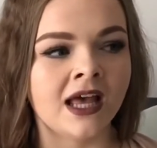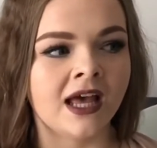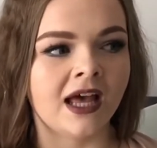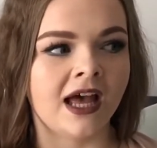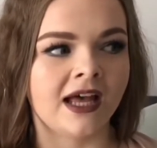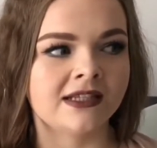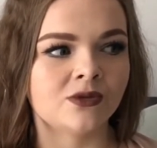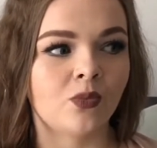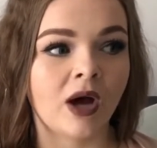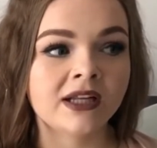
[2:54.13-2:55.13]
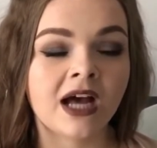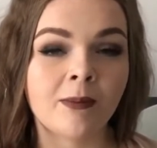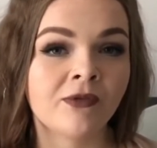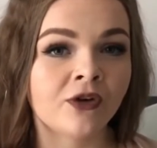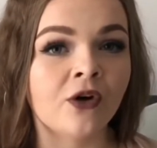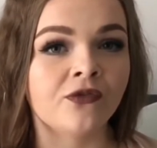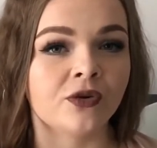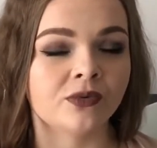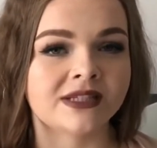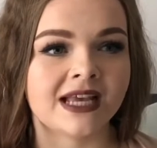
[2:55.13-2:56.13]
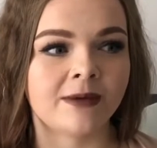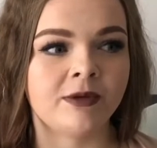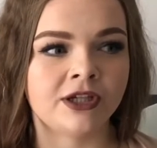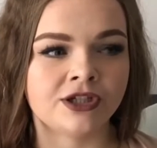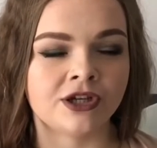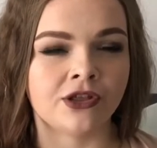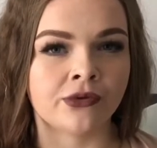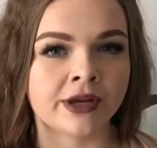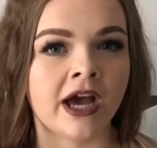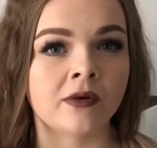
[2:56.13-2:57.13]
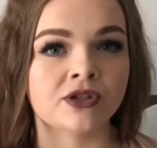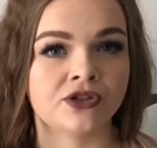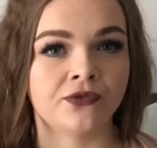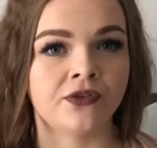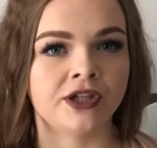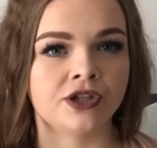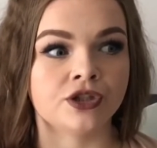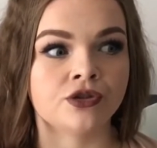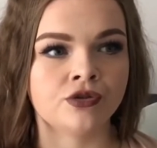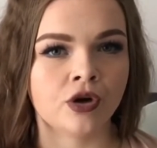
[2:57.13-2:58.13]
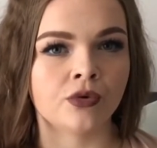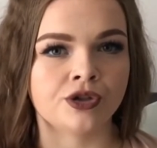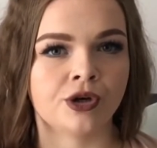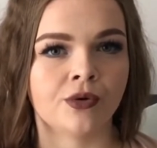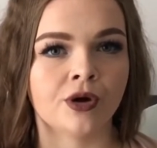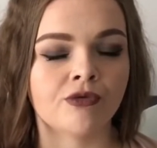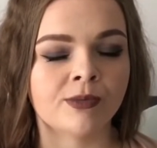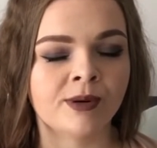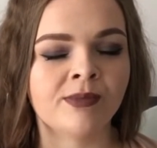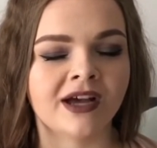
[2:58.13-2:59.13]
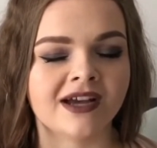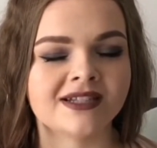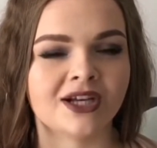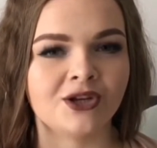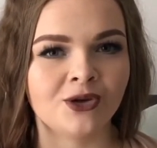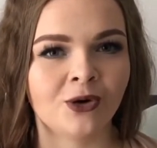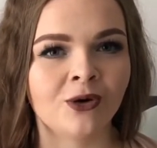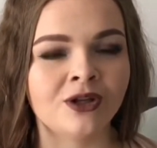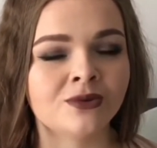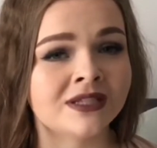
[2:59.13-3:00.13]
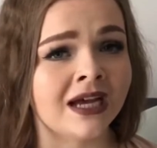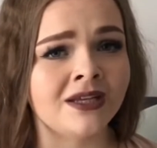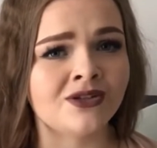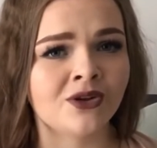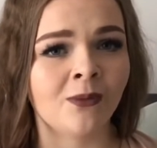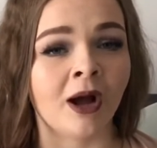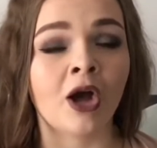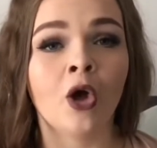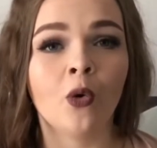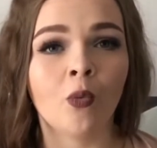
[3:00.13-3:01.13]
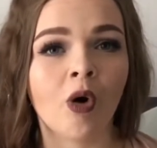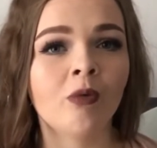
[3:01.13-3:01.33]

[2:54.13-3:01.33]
And 1 cup of coffee will take me literally 3 hours to finish. No joke. Remember guys, that your little tiny stomach won't